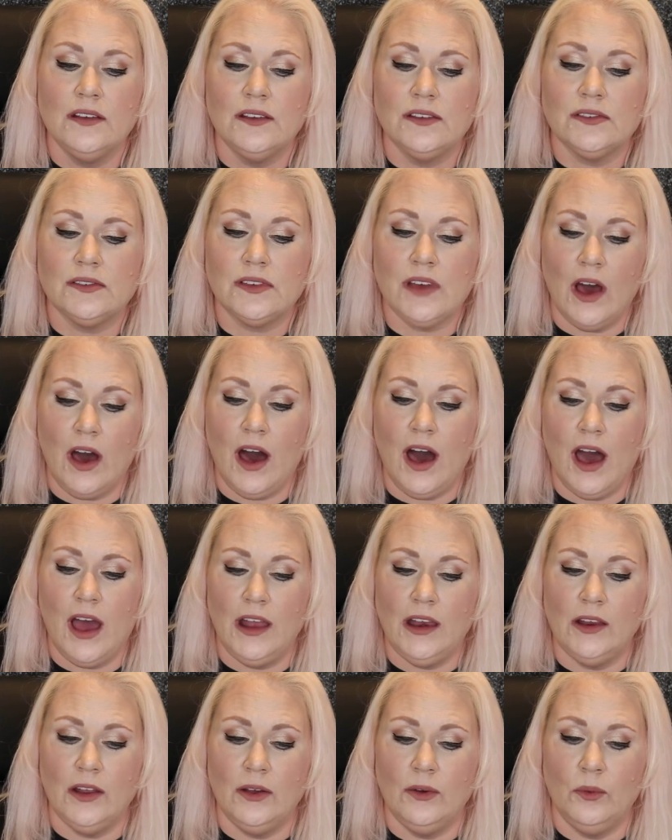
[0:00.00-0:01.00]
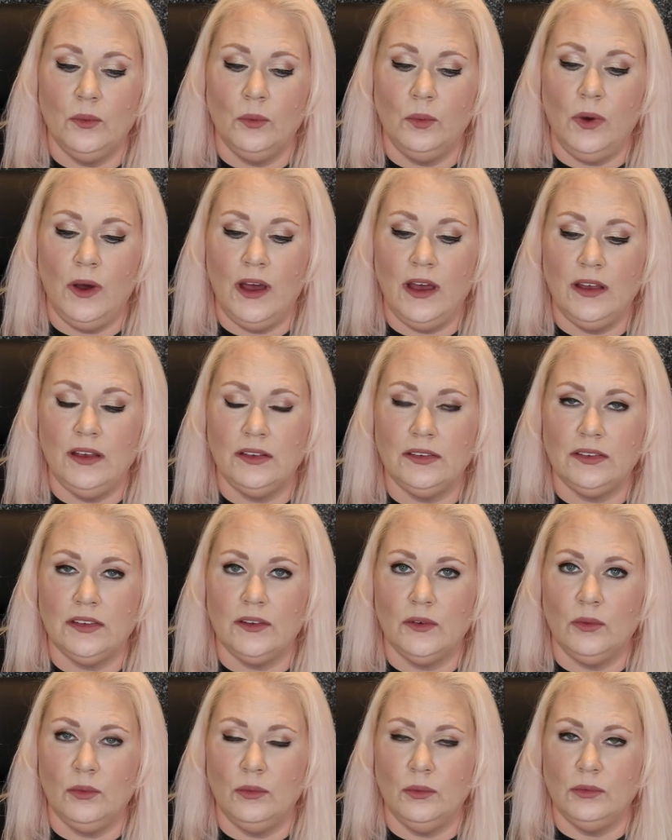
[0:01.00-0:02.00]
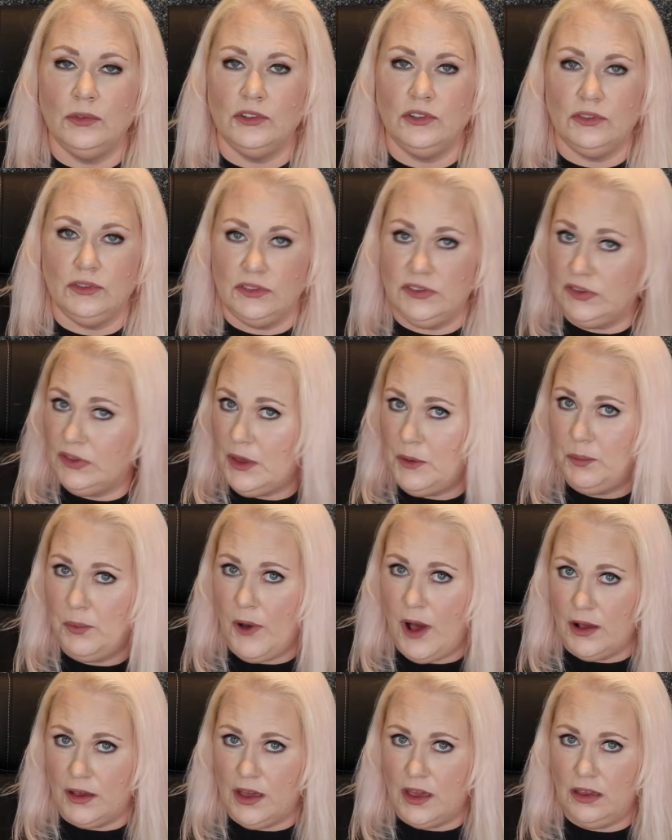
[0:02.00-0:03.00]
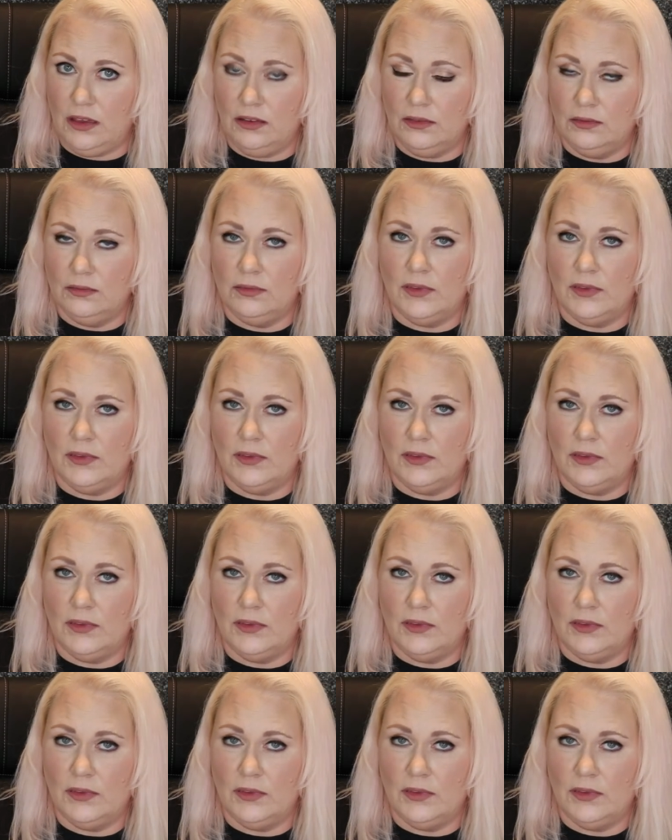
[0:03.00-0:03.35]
Scott was sleepwalking,